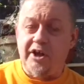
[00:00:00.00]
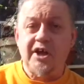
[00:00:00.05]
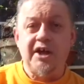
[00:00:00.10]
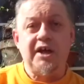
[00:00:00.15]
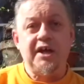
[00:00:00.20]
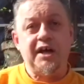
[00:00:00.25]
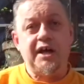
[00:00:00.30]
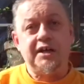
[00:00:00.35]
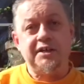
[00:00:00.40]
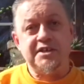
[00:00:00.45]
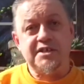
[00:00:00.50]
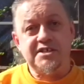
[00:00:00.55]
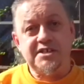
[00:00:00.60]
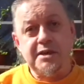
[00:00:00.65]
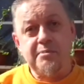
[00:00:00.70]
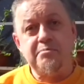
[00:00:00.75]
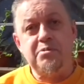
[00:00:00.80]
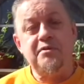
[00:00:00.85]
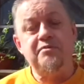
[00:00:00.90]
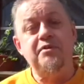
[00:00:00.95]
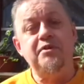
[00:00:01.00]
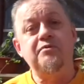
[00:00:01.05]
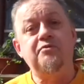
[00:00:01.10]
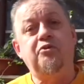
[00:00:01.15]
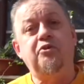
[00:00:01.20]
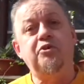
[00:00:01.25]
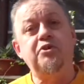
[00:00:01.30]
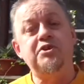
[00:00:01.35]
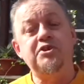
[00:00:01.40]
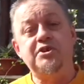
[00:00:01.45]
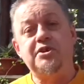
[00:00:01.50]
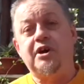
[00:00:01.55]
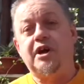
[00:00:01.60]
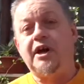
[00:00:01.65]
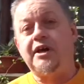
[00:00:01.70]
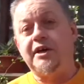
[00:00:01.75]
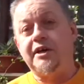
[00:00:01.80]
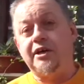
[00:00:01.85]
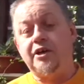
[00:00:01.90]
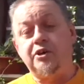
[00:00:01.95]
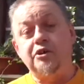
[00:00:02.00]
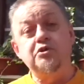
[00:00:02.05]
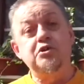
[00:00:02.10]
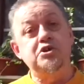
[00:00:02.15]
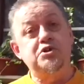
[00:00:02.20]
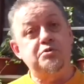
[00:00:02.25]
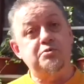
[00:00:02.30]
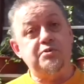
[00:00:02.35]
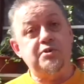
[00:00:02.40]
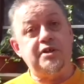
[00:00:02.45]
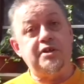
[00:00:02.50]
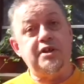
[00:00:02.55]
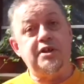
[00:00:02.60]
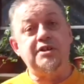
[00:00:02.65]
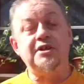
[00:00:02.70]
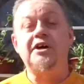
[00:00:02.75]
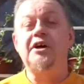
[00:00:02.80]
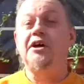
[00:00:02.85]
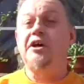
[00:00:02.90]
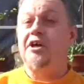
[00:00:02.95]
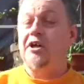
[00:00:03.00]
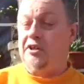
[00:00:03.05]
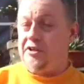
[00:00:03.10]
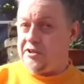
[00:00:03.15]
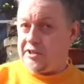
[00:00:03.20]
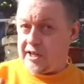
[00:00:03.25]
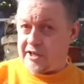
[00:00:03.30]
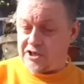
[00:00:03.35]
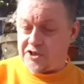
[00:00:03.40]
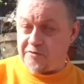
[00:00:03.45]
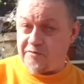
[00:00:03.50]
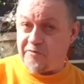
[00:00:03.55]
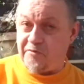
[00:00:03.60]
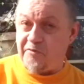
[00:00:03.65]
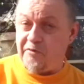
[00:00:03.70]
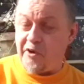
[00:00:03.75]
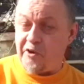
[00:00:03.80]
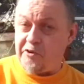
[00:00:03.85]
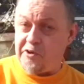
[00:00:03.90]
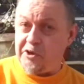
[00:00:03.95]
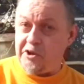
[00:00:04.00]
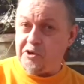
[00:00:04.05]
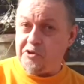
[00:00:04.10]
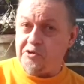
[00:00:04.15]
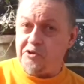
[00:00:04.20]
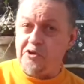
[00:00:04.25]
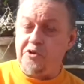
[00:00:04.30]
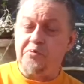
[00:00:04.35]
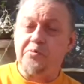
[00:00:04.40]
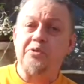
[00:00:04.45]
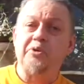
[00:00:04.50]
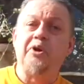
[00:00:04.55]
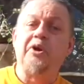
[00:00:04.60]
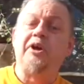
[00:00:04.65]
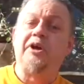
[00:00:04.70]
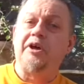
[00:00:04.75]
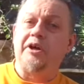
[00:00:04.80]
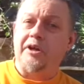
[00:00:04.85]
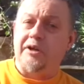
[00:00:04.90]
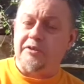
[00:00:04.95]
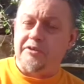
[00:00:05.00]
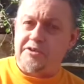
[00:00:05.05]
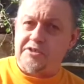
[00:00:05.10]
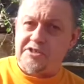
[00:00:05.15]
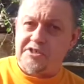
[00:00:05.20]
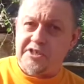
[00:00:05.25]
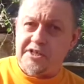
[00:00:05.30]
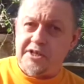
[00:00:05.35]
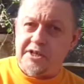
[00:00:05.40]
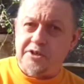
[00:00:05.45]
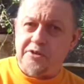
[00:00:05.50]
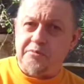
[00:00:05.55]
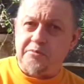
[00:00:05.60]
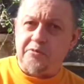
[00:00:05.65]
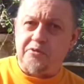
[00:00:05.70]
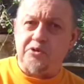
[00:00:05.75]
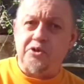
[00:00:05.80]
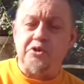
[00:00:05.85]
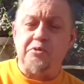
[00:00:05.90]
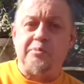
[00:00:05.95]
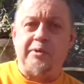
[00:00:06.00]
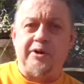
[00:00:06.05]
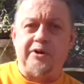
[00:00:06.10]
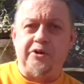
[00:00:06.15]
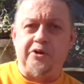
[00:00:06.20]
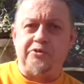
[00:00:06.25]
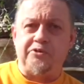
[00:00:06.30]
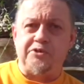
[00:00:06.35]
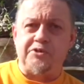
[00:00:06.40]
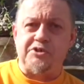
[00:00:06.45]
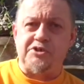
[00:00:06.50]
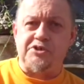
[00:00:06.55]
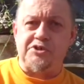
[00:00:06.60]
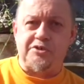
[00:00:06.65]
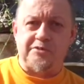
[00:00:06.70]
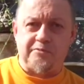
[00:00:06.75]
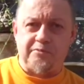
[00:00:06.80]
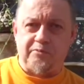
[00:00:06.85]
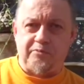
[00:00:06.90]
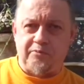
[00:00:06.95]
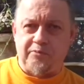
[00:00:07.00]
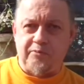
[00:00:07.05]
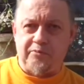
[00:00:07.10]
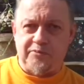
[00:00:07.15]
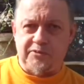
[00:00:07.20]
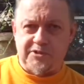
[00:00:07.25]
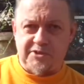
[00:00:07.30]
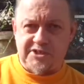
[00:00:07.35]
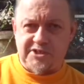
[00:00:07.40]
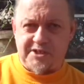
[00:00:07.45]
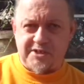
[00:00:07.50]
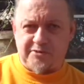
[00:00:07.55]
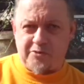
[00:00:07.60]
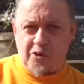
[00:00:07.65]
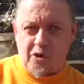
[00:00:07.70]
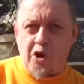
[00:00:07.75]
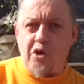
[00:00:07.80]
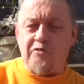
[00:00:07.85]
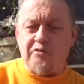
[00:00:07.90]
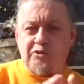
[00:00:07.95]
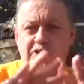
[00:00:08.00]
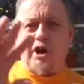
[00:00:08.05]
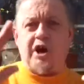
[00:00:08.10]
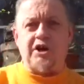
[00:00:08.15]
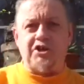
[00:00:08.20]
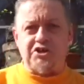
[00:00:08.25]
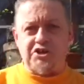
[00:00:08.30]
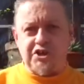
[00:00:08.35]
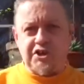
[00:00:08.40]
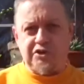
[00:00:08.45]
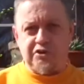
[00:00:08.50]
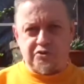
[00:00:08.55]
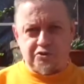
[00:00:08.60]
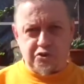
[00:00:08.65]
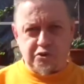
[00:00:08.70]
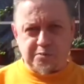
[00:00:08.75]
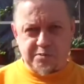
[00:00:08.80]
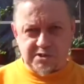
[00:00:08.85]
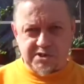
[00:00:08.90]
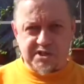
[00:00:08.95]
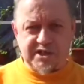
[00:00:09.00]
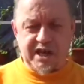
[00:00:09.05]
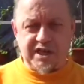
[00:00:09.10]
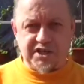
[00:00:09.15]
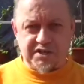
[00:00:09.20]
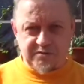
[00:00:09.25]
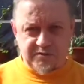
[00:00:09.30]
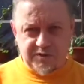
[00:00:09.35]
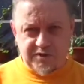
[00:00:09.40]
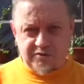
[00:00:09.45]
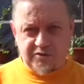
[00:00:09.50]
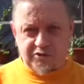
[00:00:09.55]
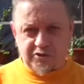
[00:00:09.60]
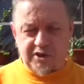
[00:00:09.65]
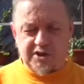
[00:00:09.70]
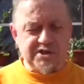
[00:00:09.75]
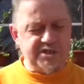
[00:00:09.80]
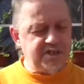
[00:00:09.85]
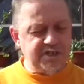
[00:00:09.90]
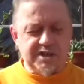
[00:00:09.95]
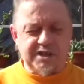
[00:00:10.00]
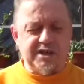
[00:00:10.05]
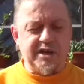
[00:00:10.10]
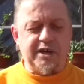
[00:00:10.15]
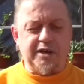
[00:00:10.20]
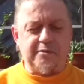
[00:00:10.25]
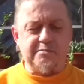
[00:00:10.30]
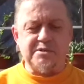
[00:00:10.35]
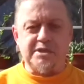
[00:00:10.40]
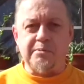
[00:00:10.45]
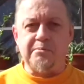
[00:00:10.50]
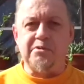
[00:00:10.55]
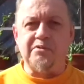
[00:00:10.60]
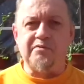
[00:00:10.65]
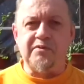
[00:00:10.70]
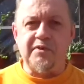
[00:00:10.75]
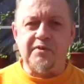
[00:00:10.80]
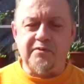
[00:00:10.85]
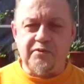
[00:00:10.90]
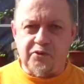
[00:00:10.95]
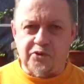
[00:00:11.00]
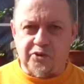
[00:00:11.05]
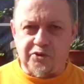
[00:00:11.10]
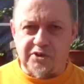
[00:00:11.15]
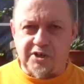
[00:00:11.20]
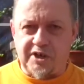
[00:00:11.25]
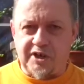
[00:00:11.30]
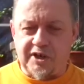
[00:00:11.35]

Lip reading: And the Sempervivoidea includes within it the Echeveria group, and the Sedum group, and others. This overarching group is the Echeveria, is the Sempervivoidea.